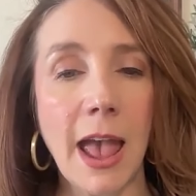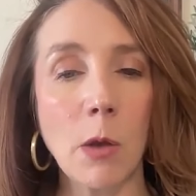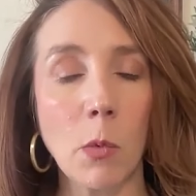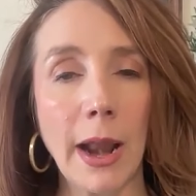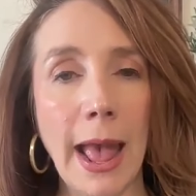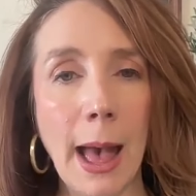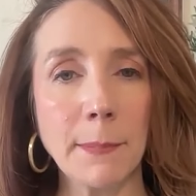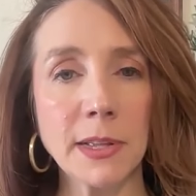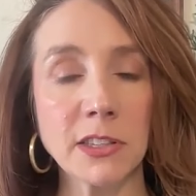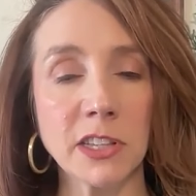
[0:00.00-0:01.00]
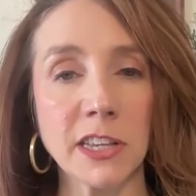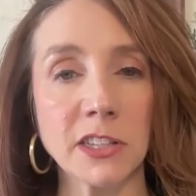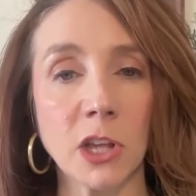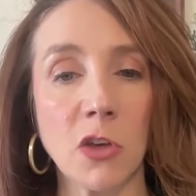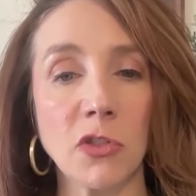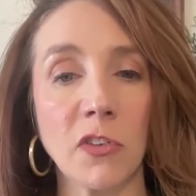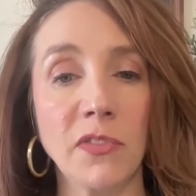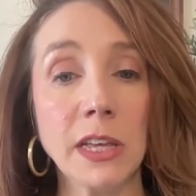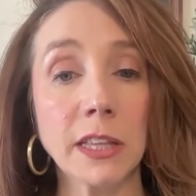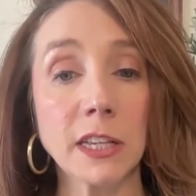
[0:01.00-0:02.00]
And what happens is the
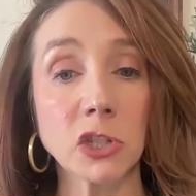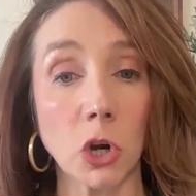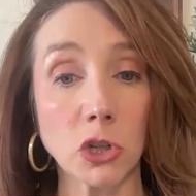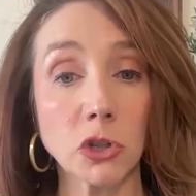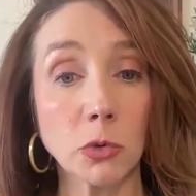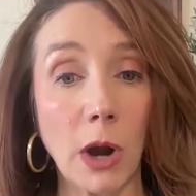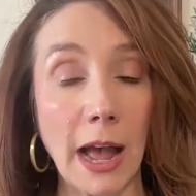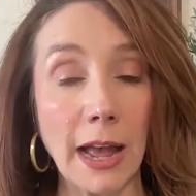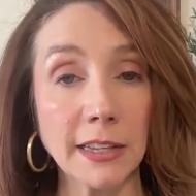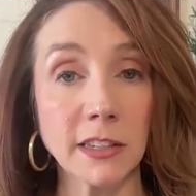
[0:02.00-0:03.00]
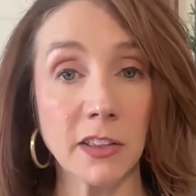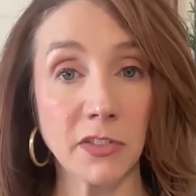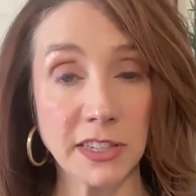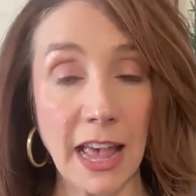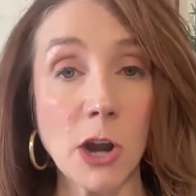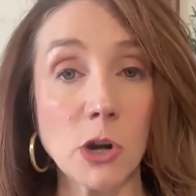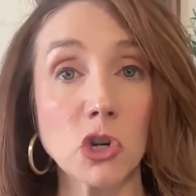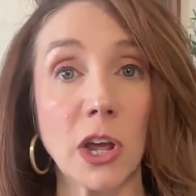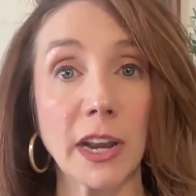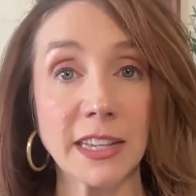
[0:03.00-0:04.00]
feeling starts to rise. This
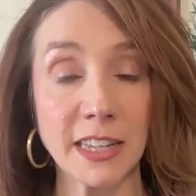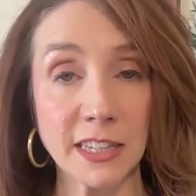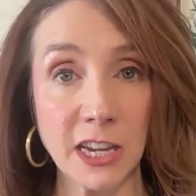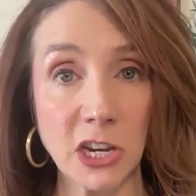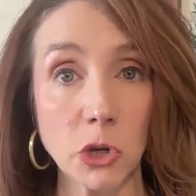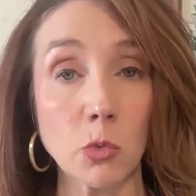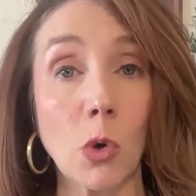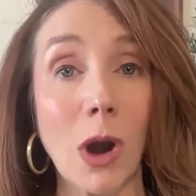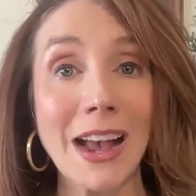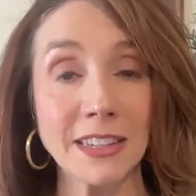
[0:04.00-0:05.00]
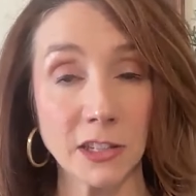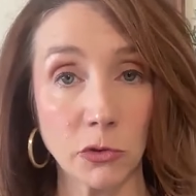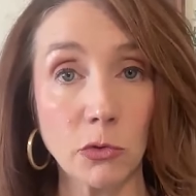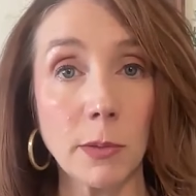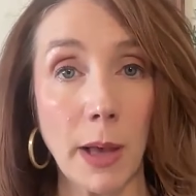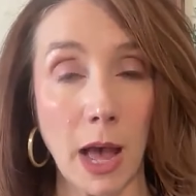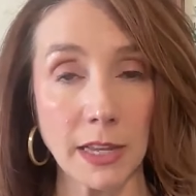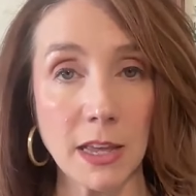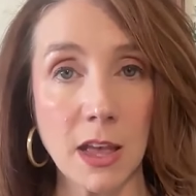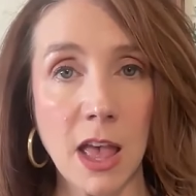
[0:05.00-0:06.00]
energetic sensation rises through the
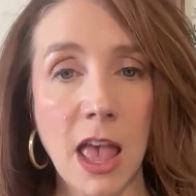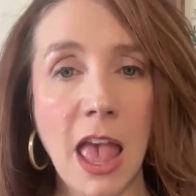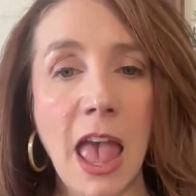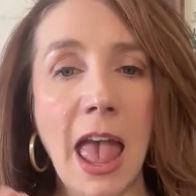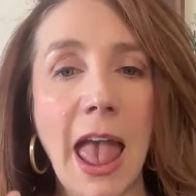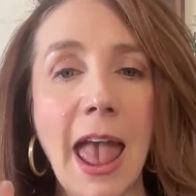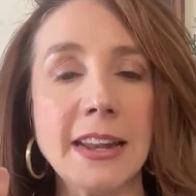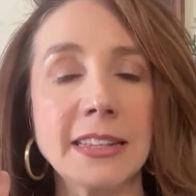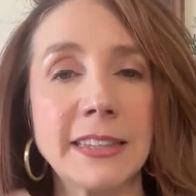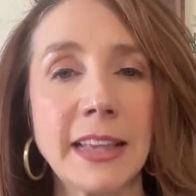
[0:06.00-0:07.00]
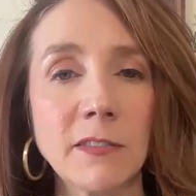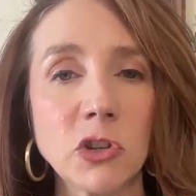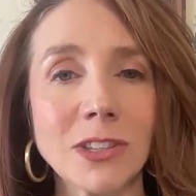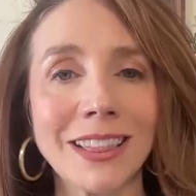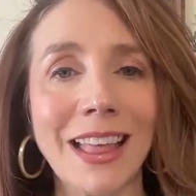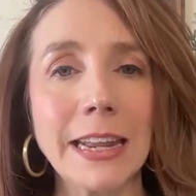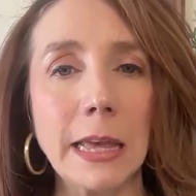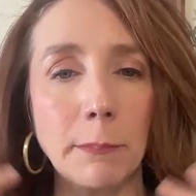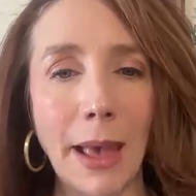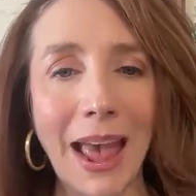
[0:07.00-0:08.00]
body. And instead of just letting
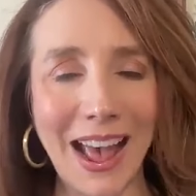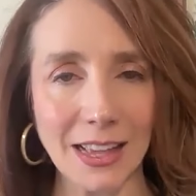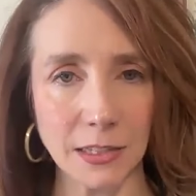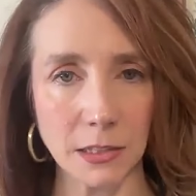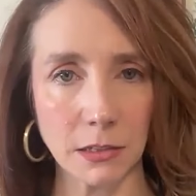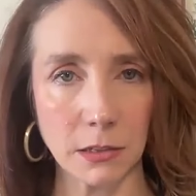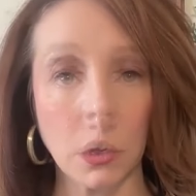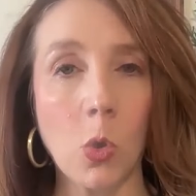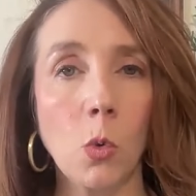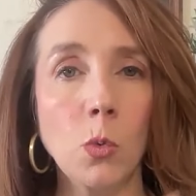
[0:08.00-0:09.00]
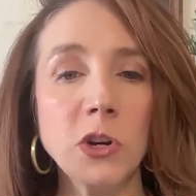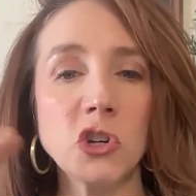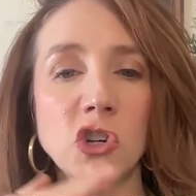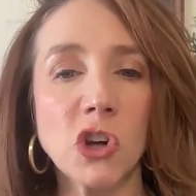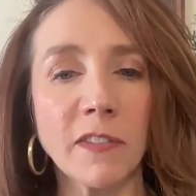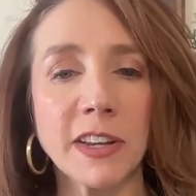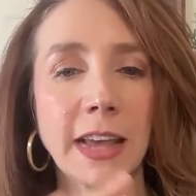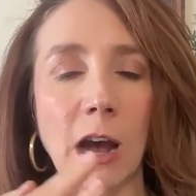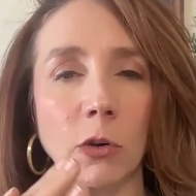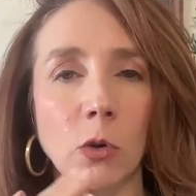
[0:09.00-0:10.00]
it pass, we shove it
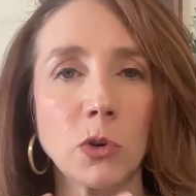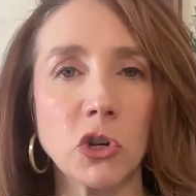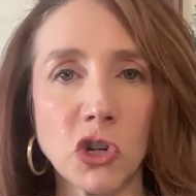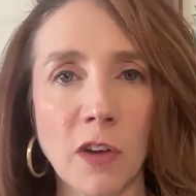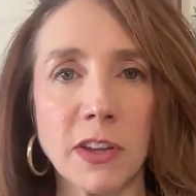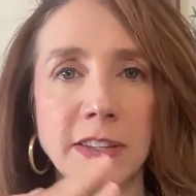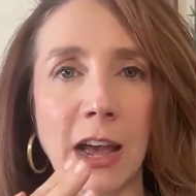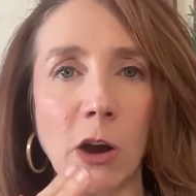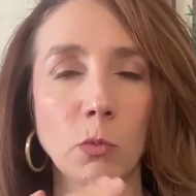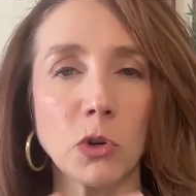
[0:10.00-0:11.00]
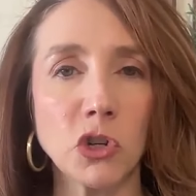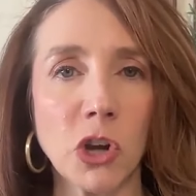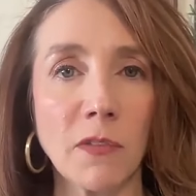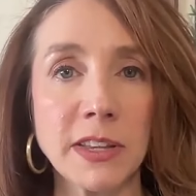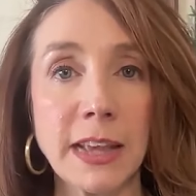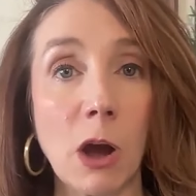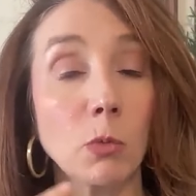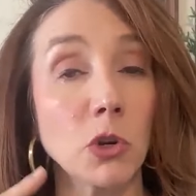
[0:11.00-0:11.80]
down. We shove it down. We shove it down.